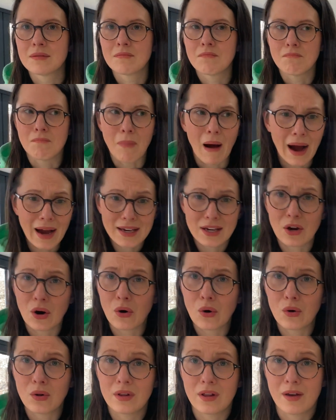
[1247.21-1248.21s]
my
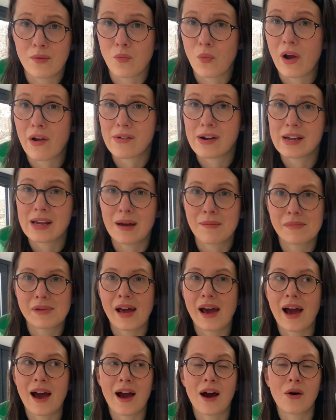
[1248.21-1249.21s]
goal and where I am
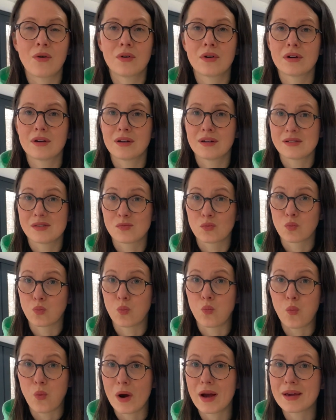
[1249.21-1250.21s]
now is
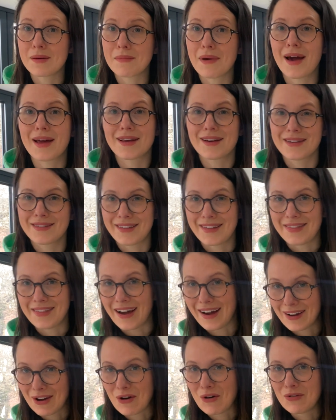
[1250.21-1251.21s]
way better than
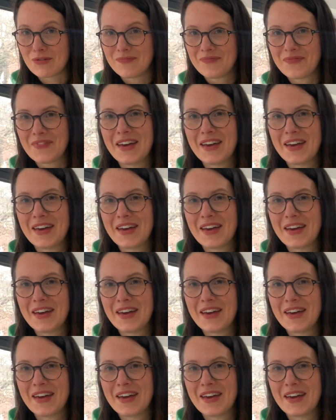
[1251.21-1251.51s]
that goal.